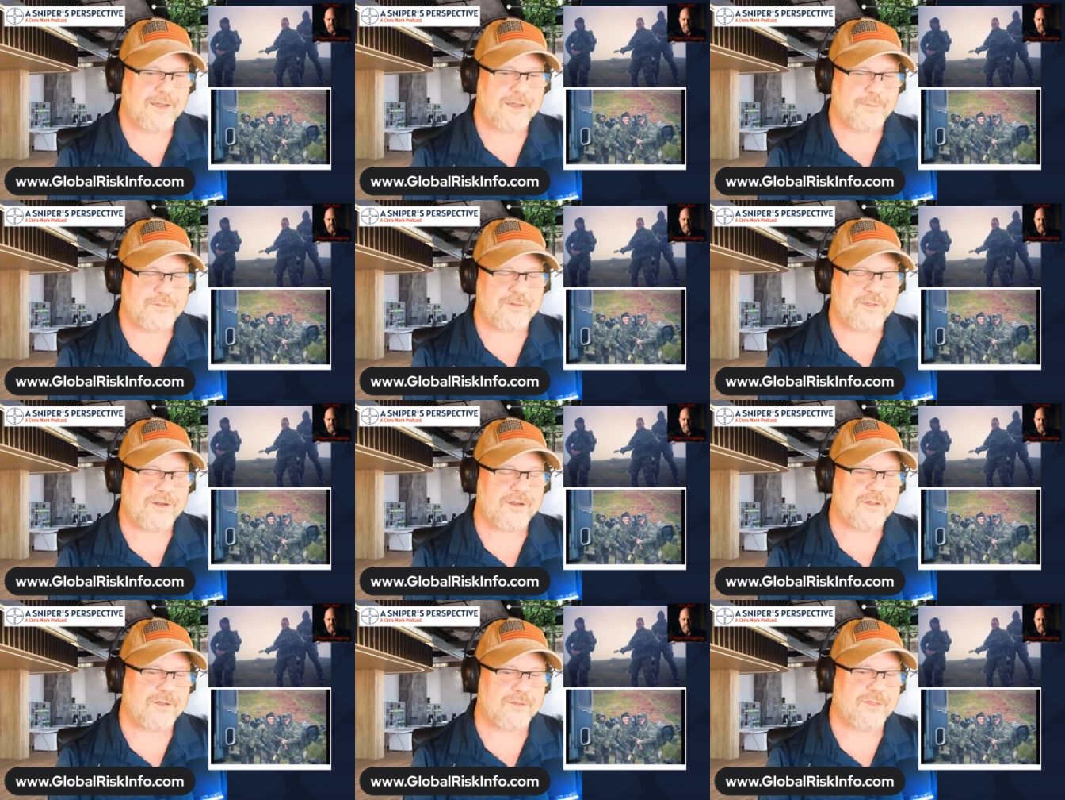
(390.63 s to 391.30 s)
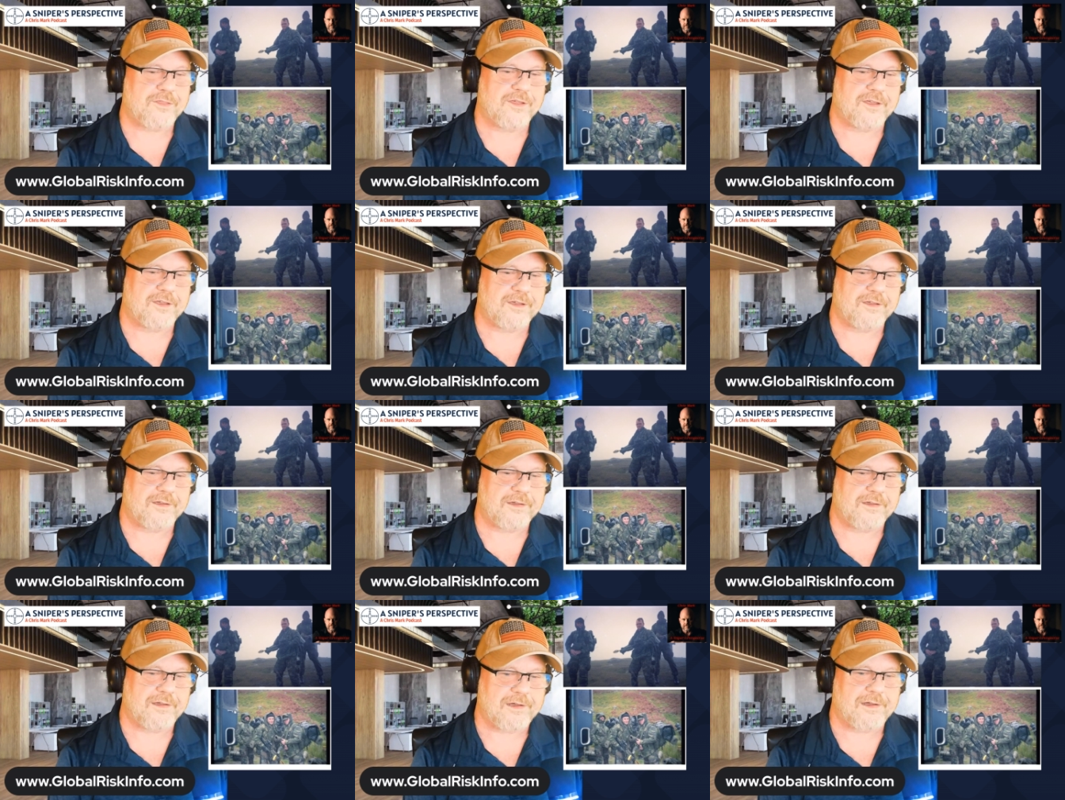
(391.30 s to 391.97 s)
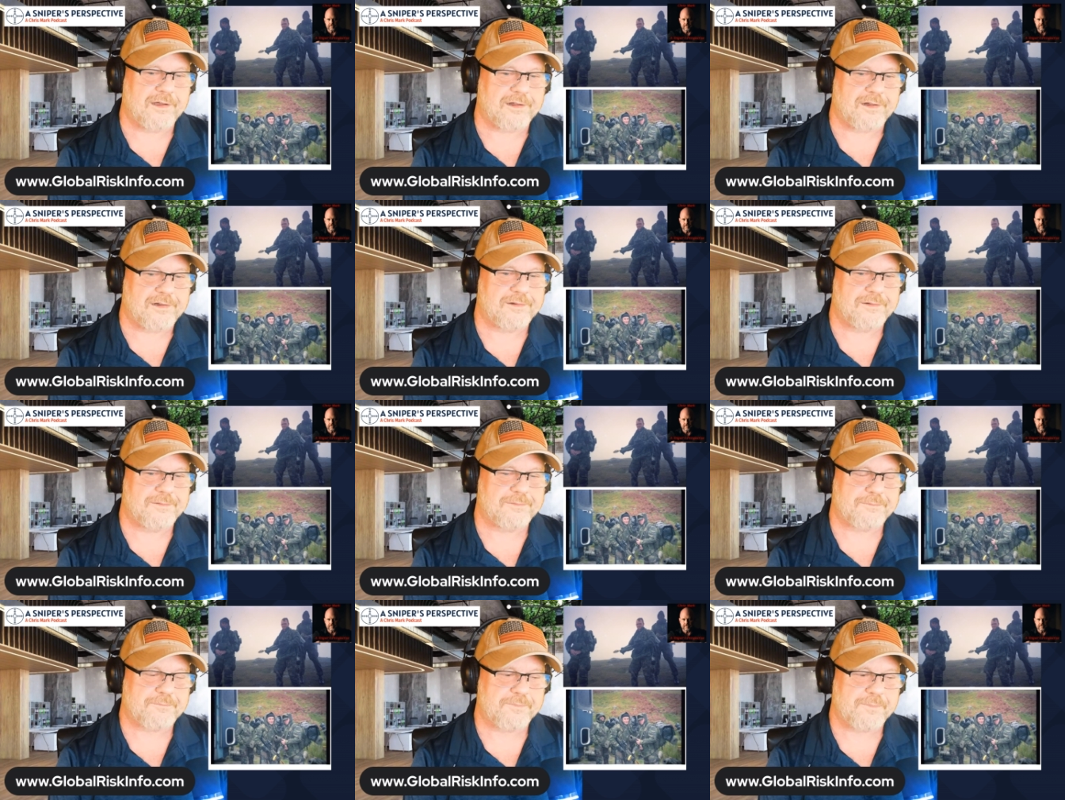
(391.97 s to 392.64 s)
I'm sitting there thinking, huh,
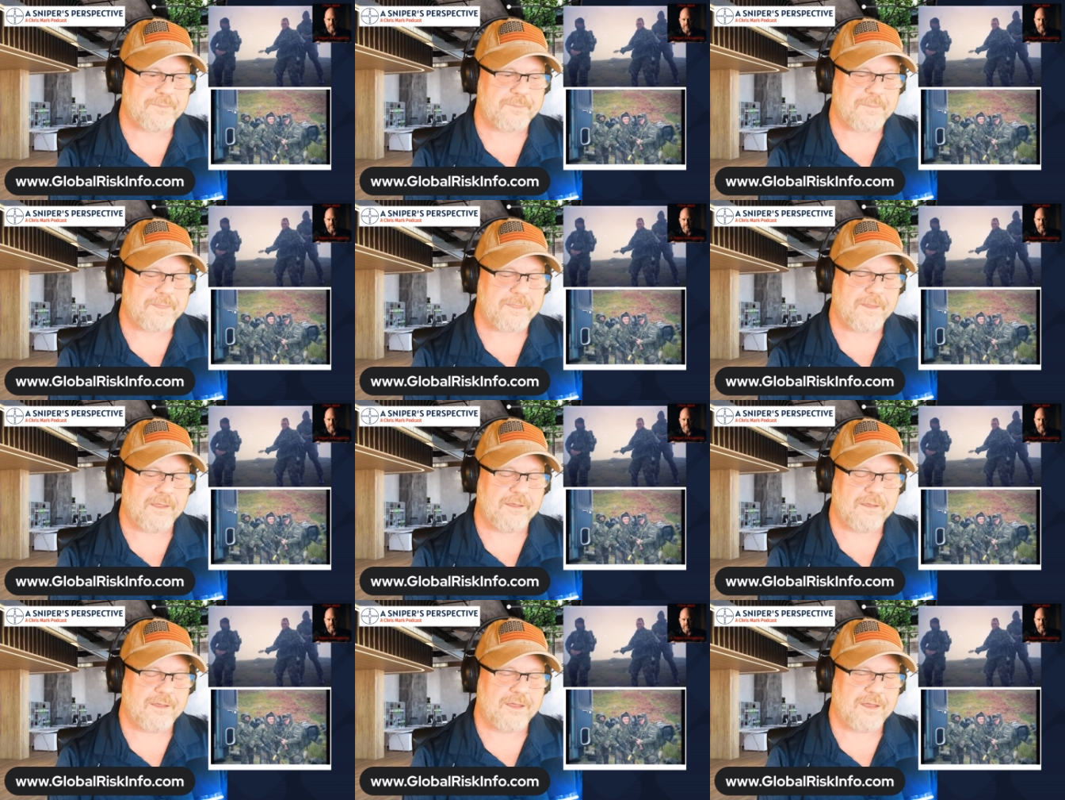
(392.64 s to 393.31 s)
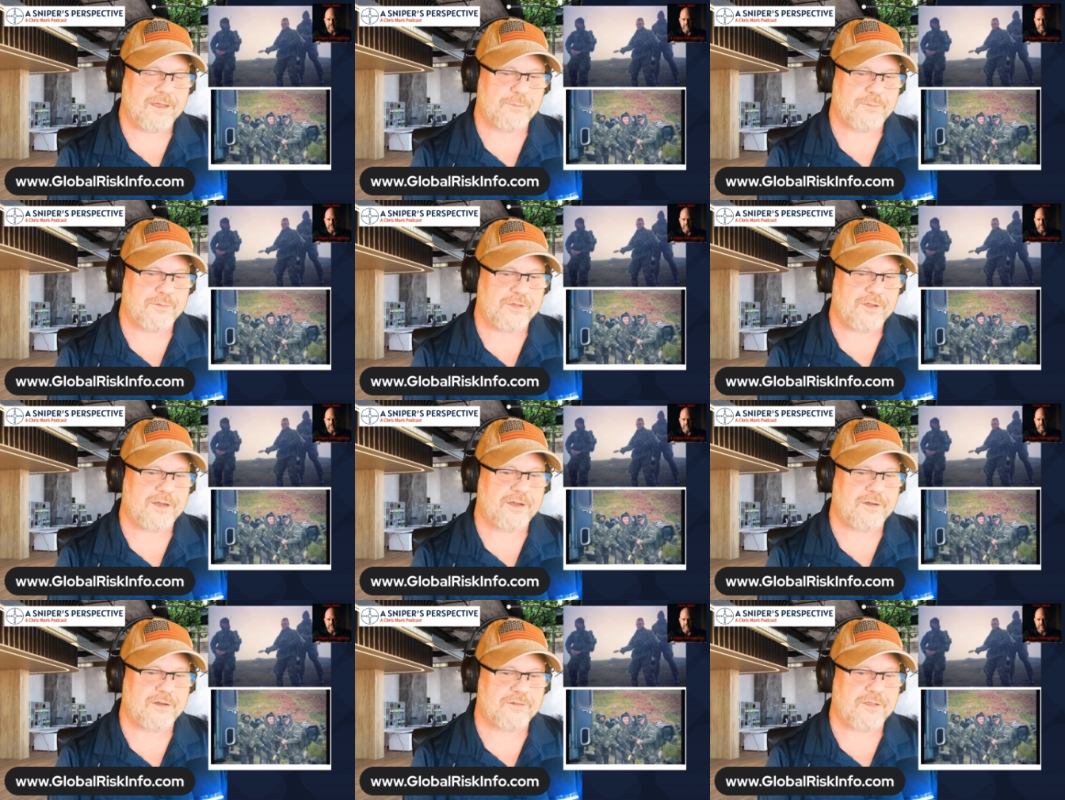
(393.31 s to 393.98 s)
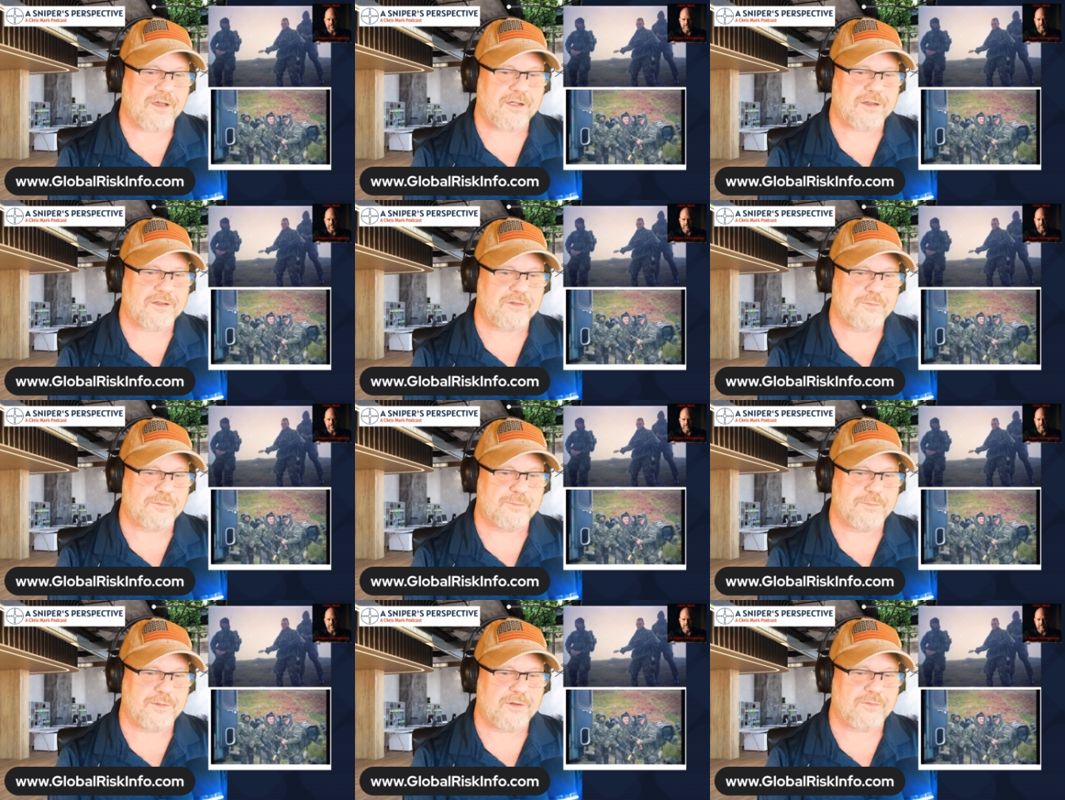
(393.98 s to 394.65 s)
I'm sitting here talking to this
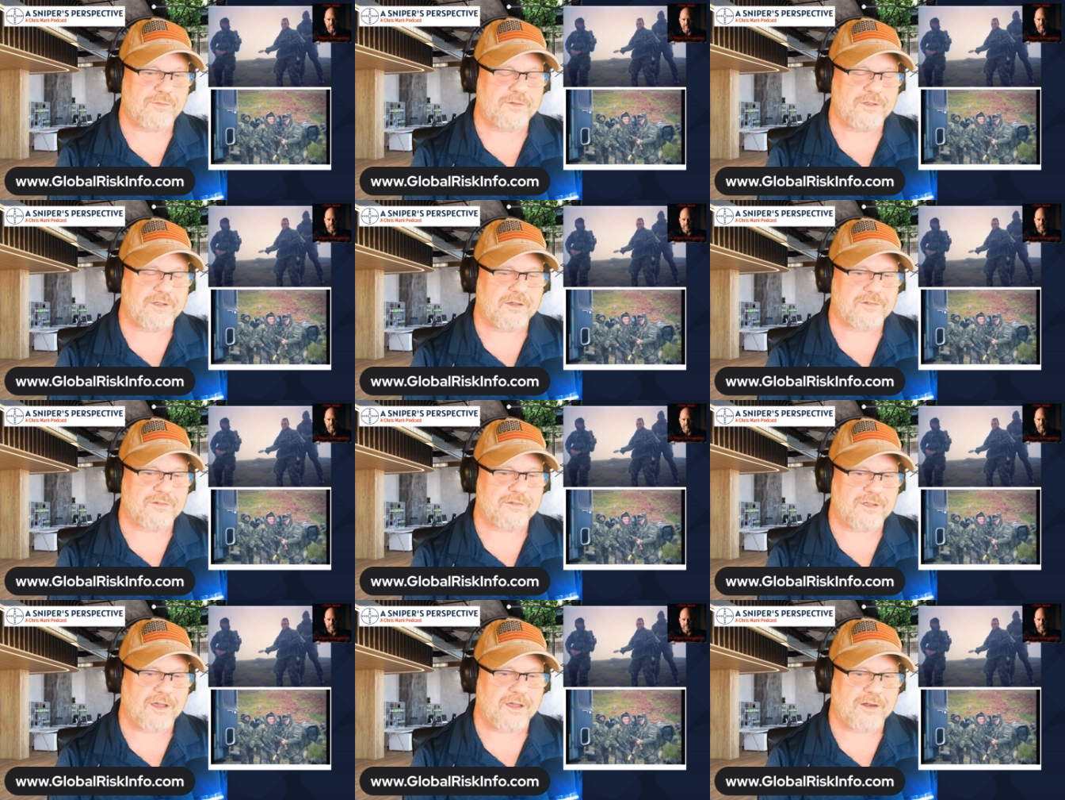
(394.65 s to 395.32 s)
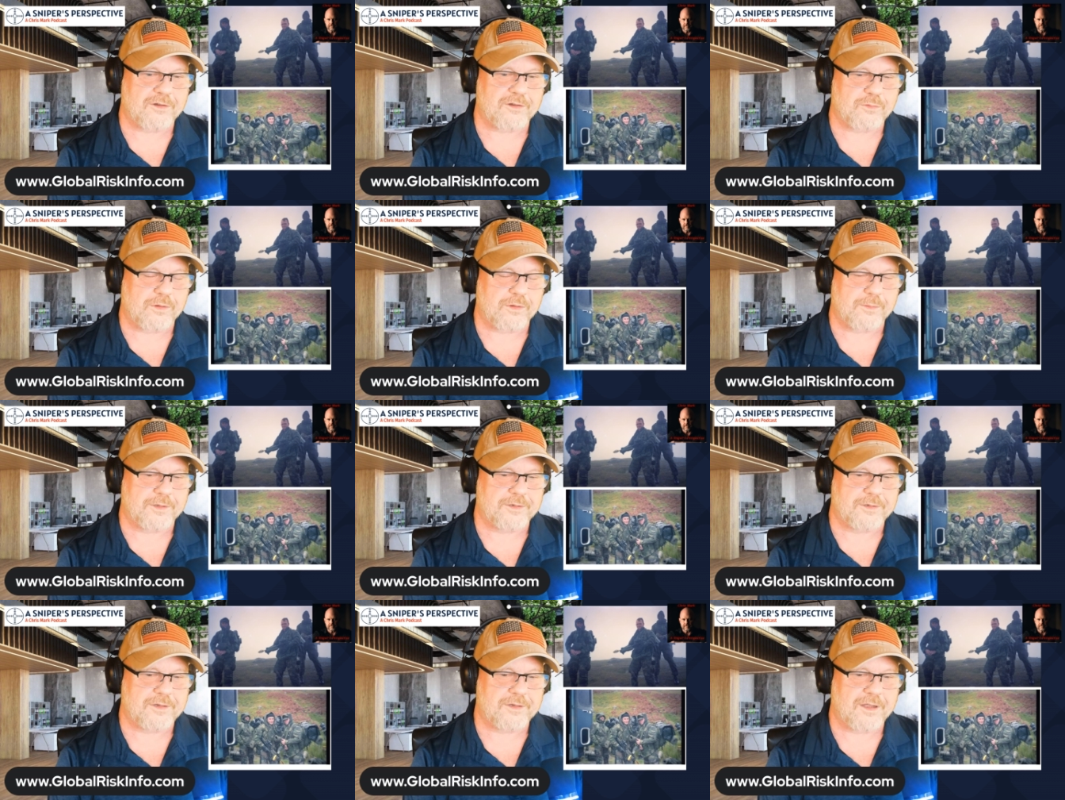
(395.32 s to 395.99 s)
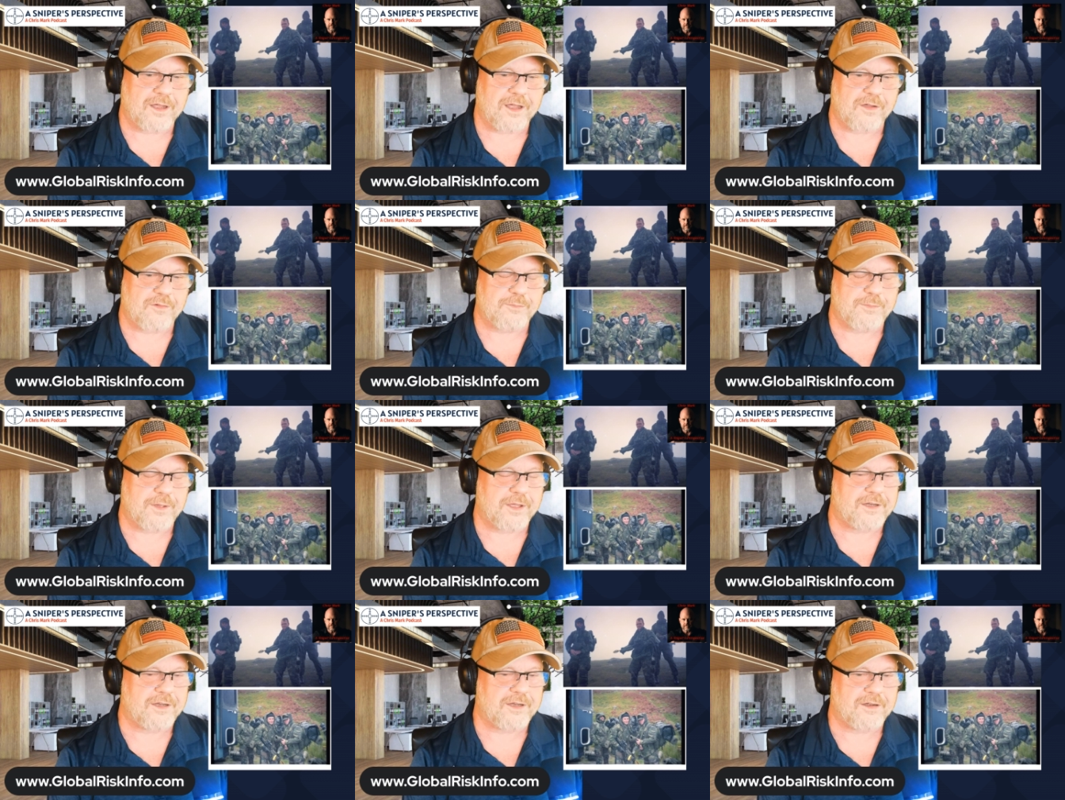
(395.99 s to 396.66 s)
beautiful young Scottish woman. I've
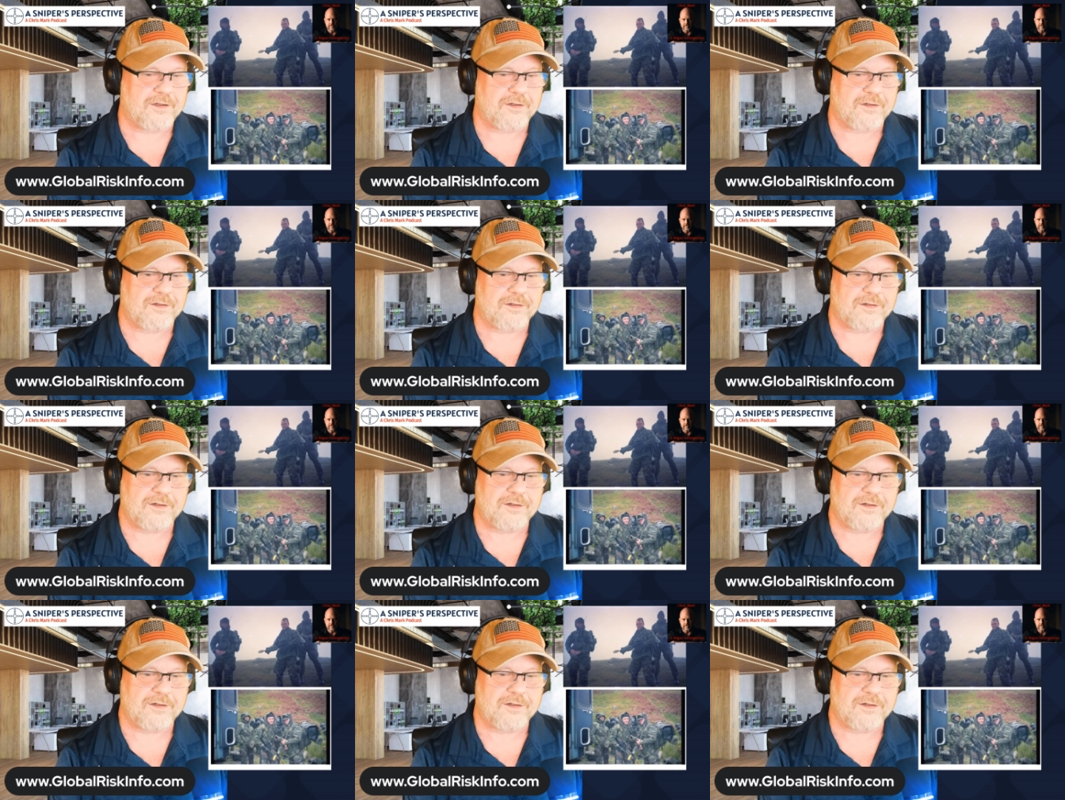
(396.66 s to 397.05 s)
been here,